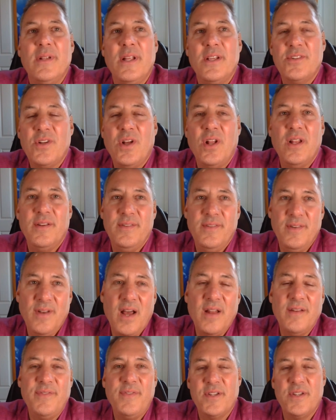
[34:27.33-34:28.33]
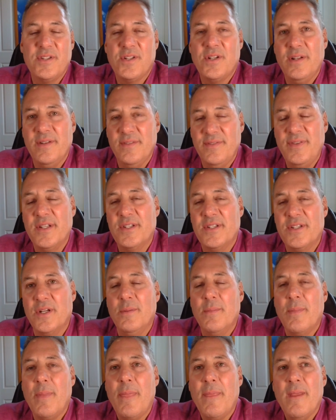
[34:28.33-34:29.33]
Let's call it non-physical and
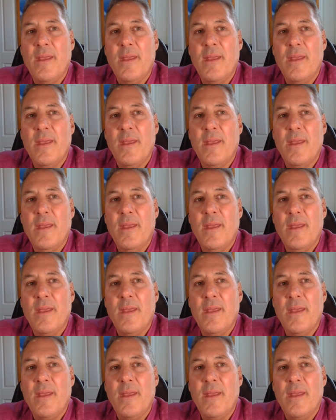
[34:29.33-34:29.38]
physical.